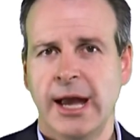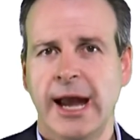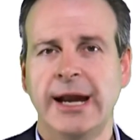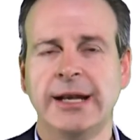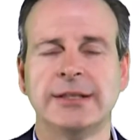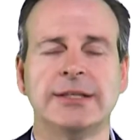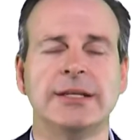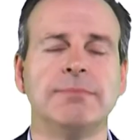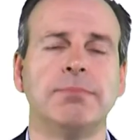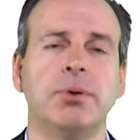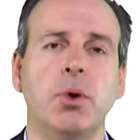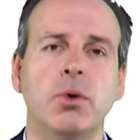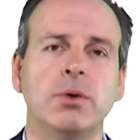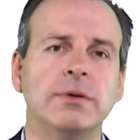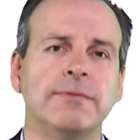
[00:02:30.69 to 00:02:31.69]
And it's
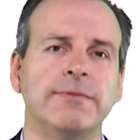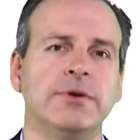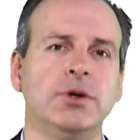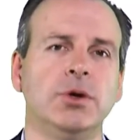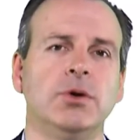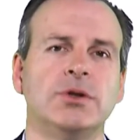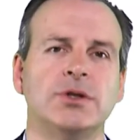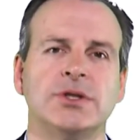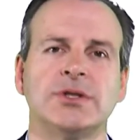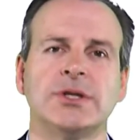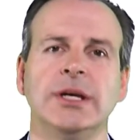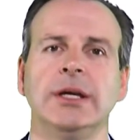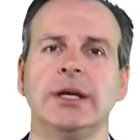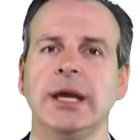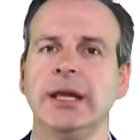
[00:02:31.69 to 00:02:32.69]
important for you to
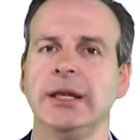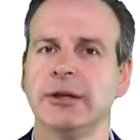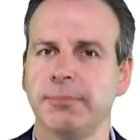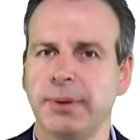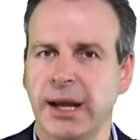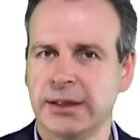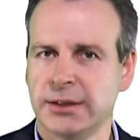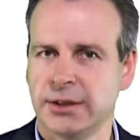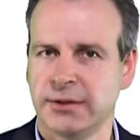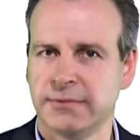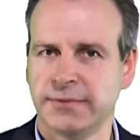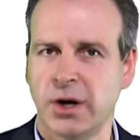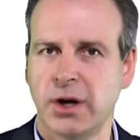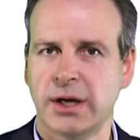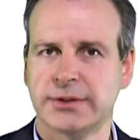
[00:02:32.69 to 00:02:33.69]
seek independent
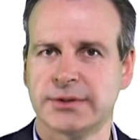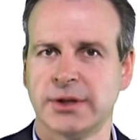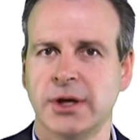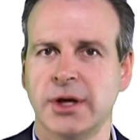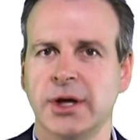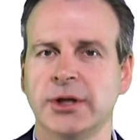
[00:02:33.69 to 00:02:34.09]
advice